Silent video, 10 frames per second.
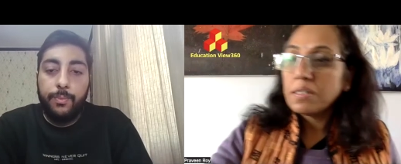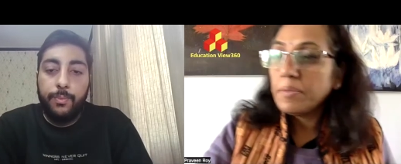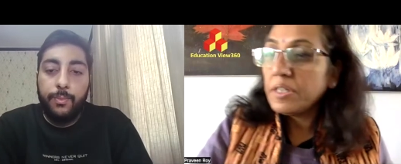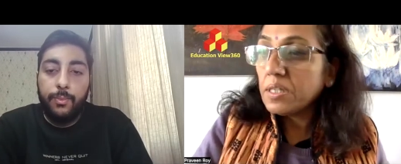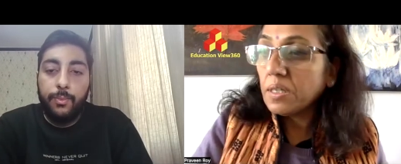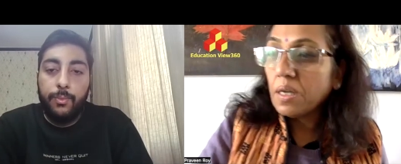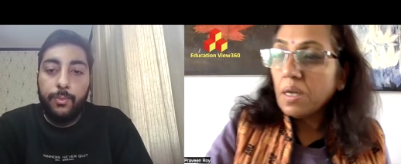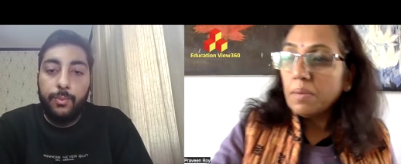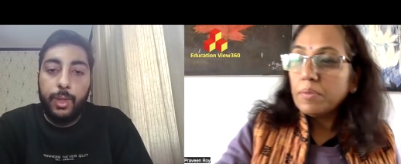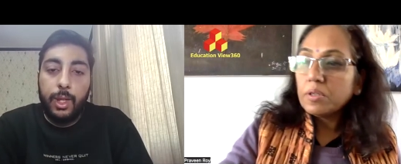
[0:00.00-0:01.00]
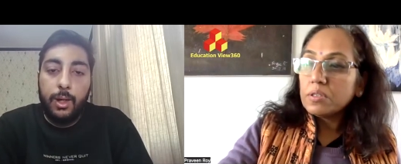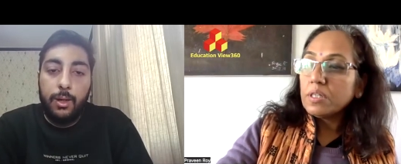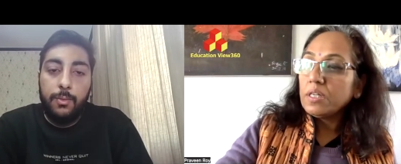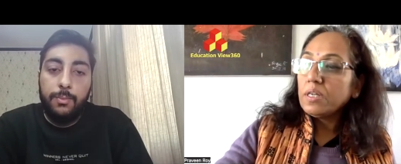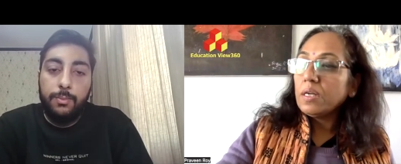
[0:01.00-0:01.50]
Speaker 1: amazing because
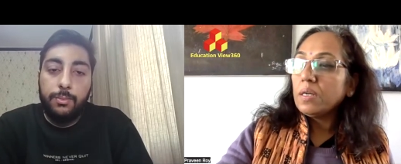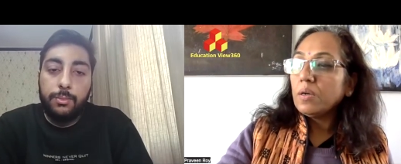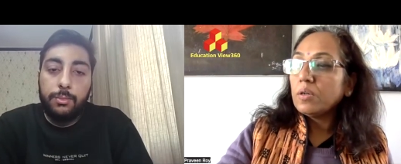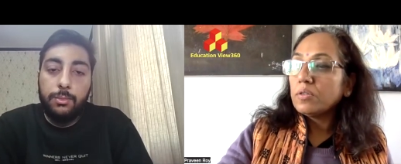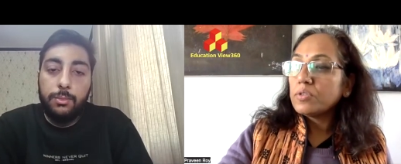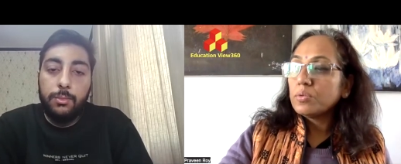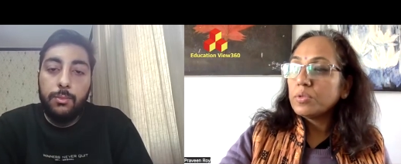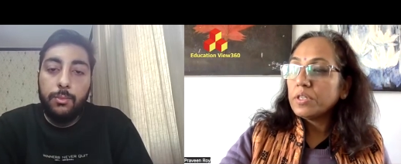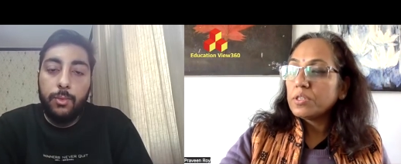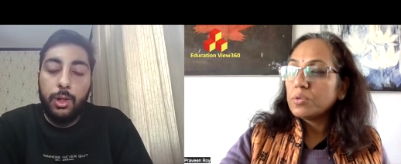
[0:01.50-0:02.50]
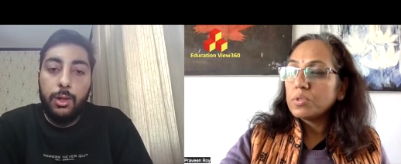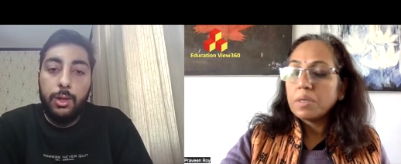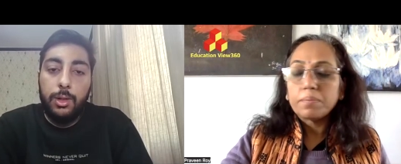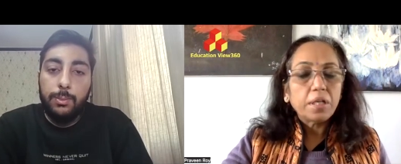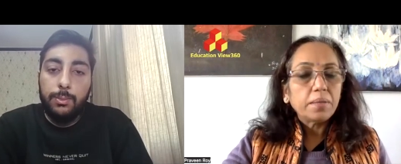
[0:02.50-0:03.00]
there are a lot of students who
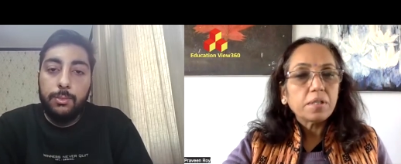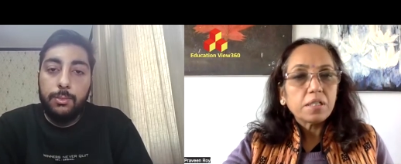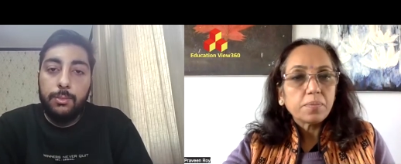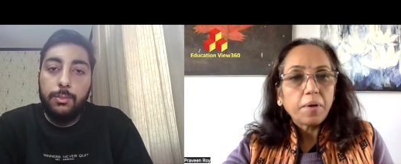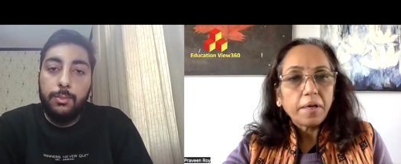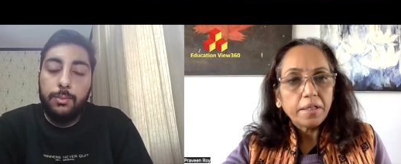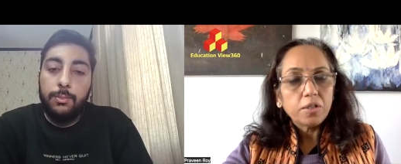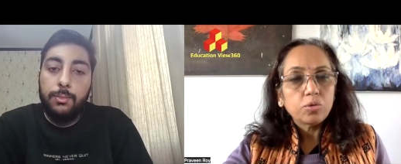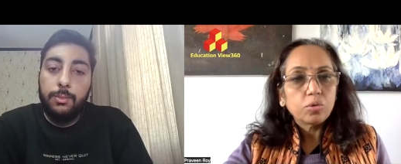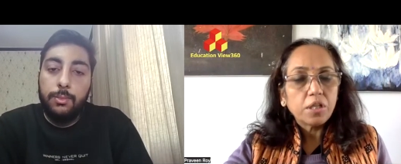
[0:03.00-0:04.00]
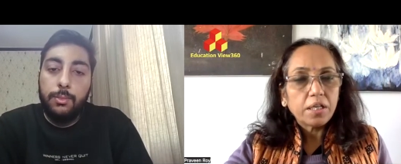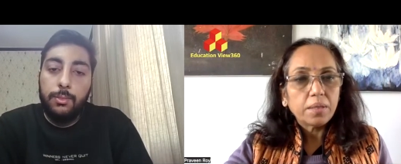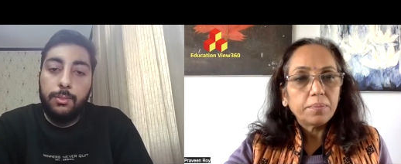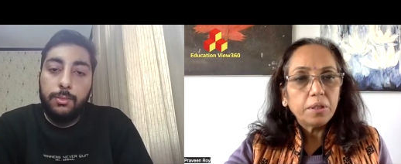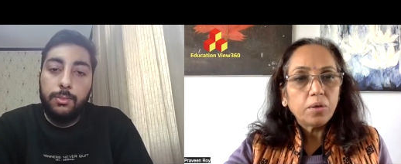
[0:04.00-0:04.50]
sometimes aspire to
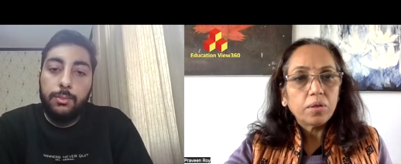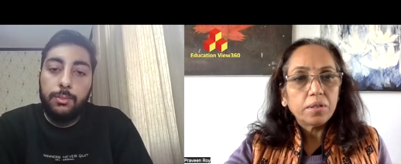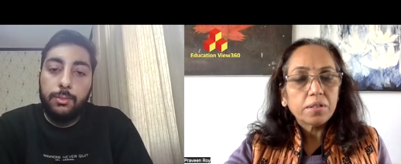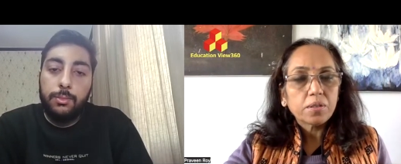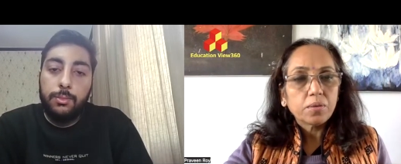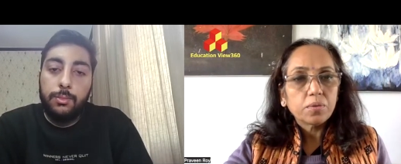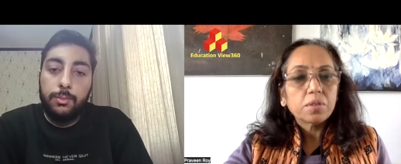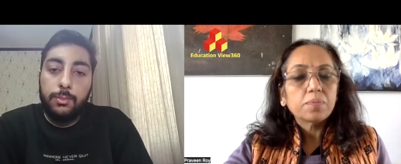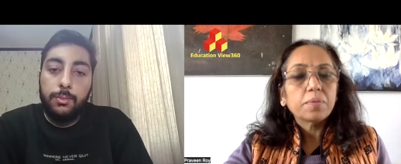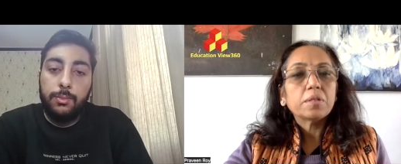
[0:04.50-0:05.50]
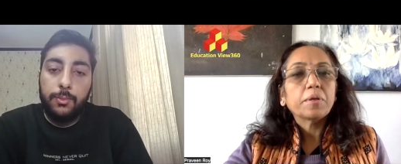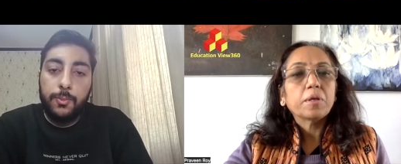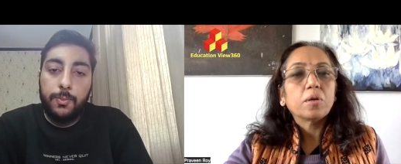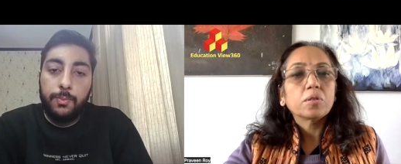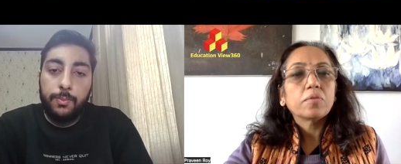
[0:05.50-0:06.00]
take up the honors course, but
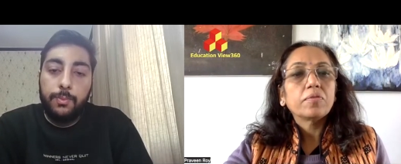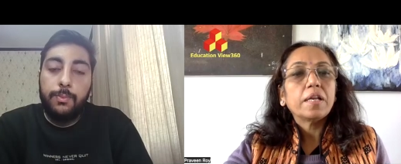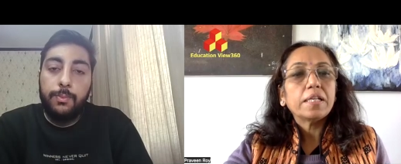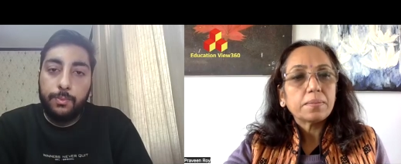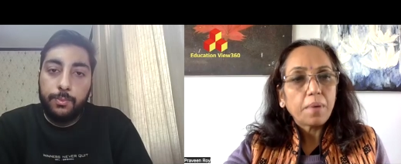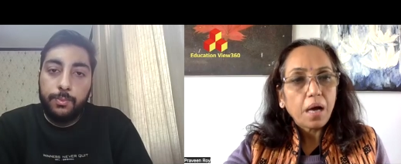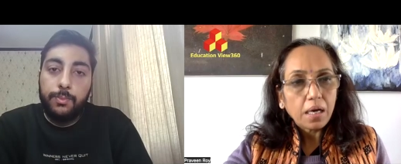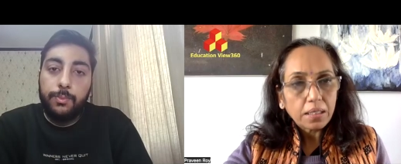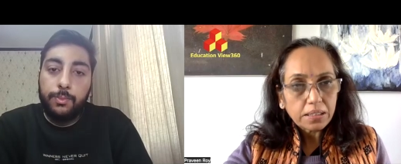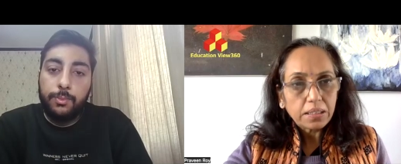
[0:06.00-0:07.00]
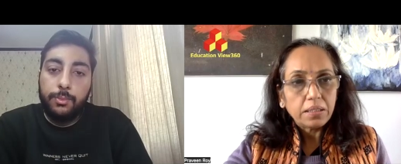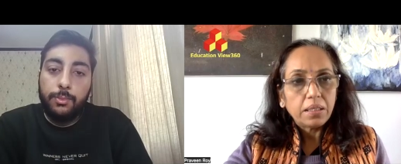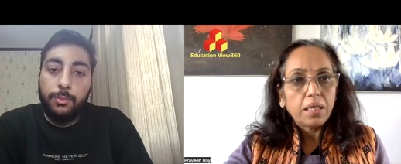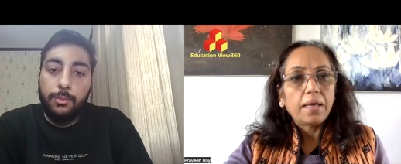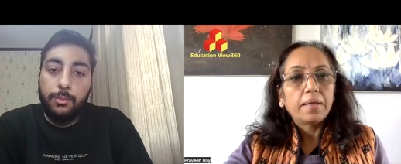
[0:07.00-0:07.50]
because of less marks
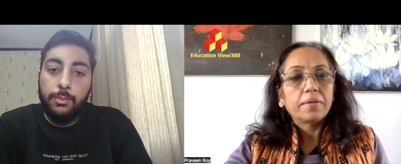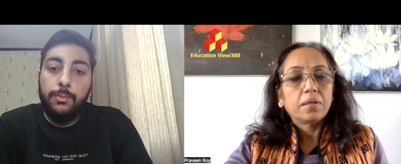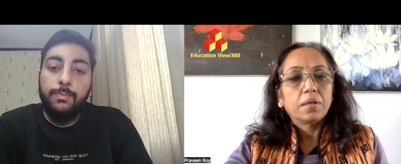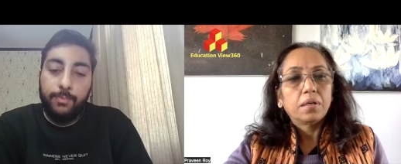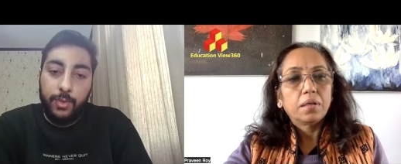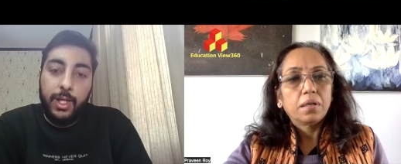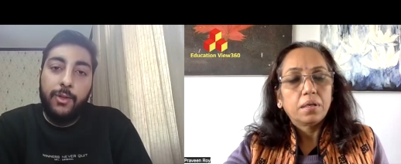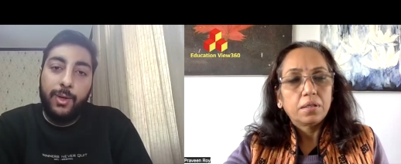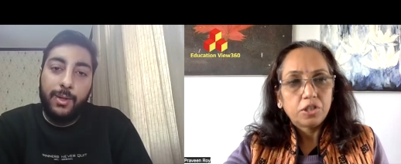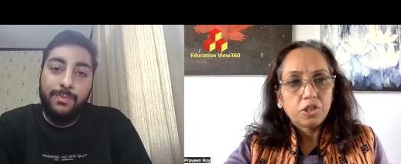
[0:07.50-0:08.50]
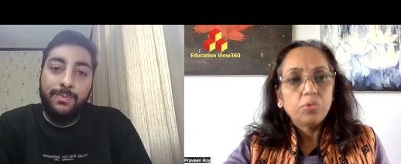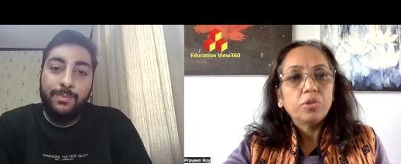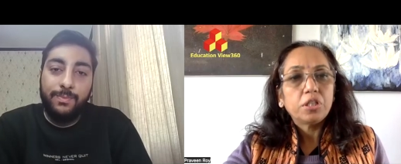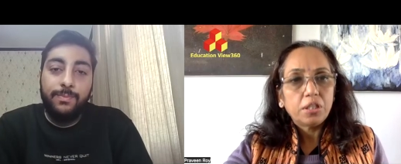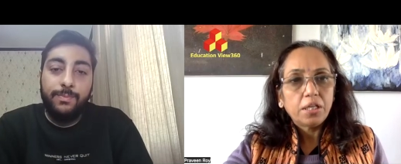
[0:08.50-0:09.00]
in their uh, uh
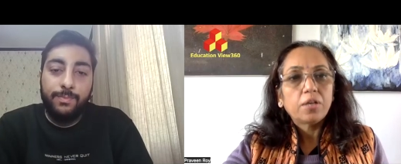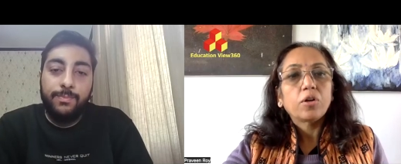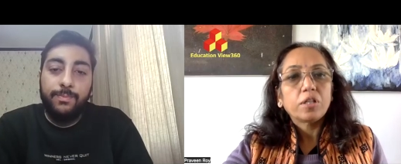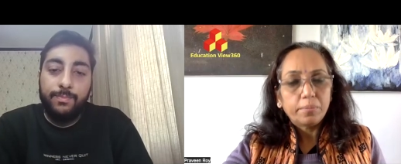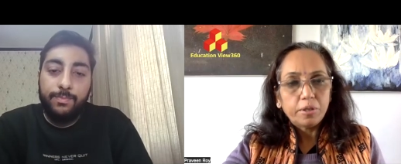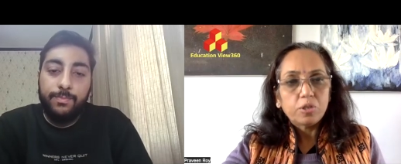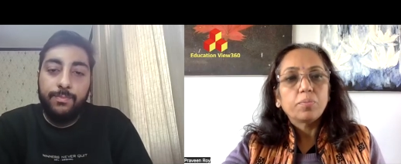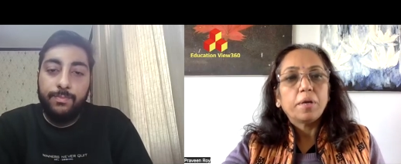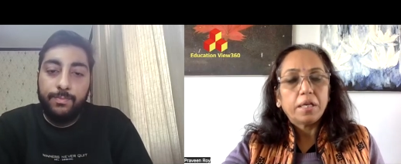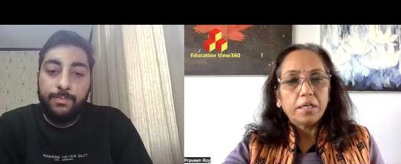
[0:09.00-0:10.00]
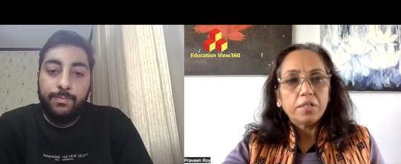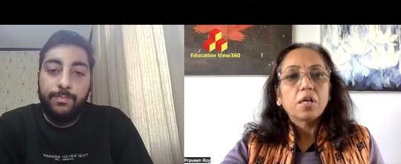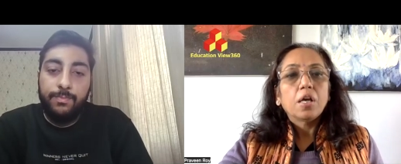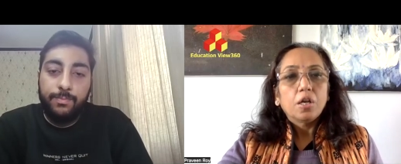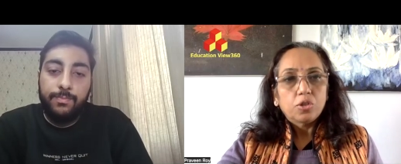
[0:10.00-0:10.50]
CUET, they are not able to make it.
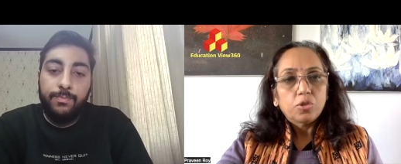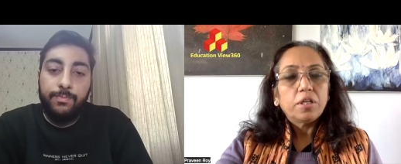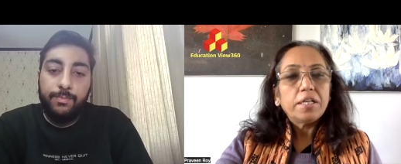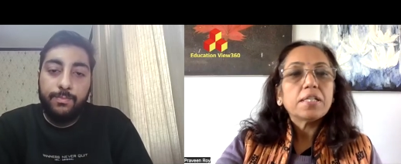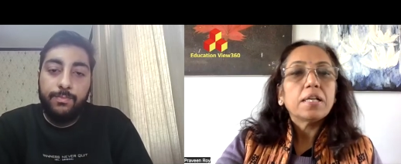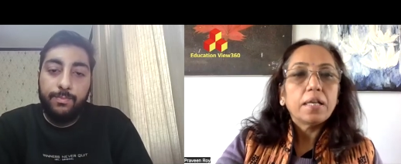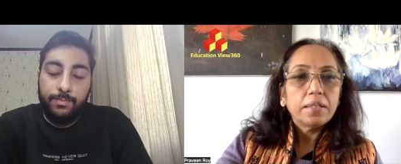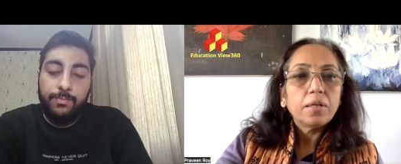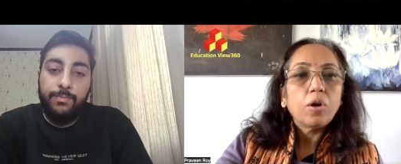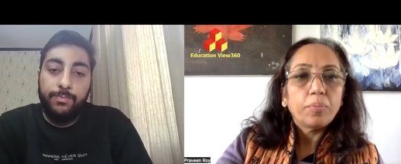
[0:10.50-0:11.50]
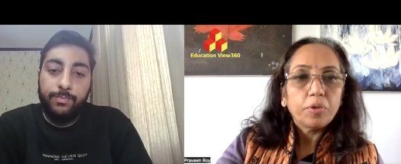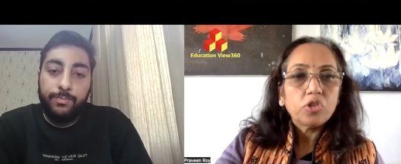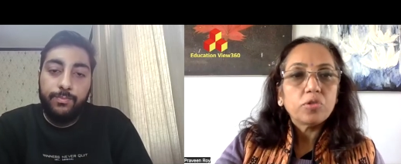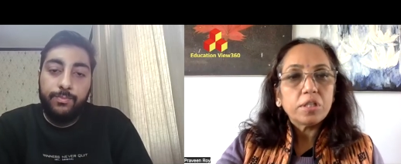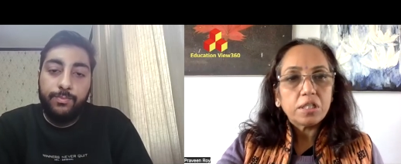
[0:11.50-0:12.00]
So there's another
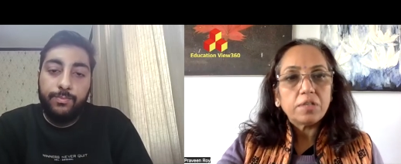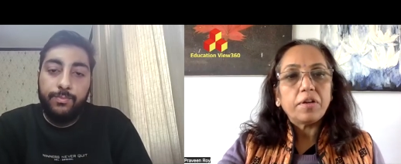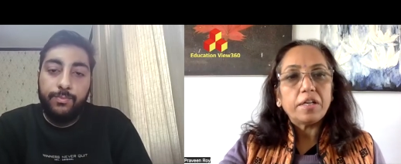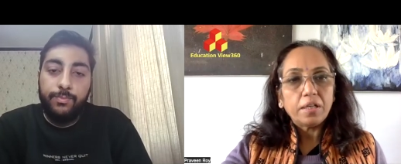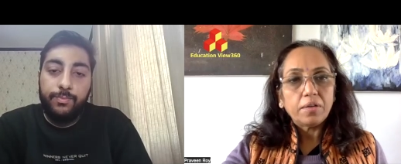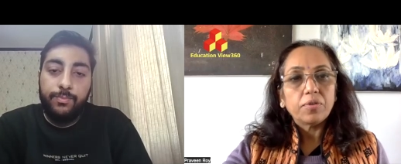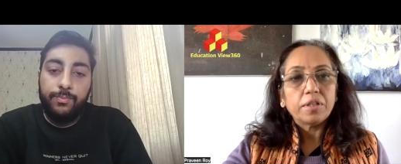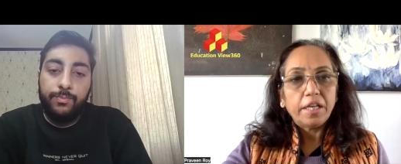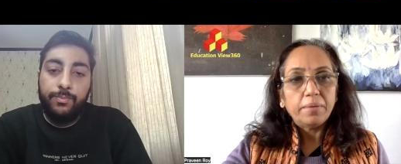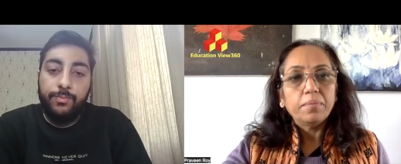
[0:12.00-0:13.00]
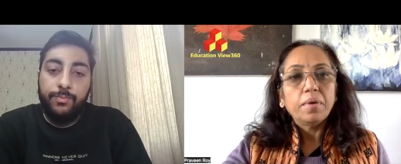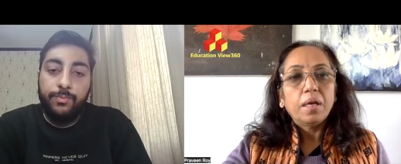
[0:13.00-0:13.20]
opportunity waiting for them.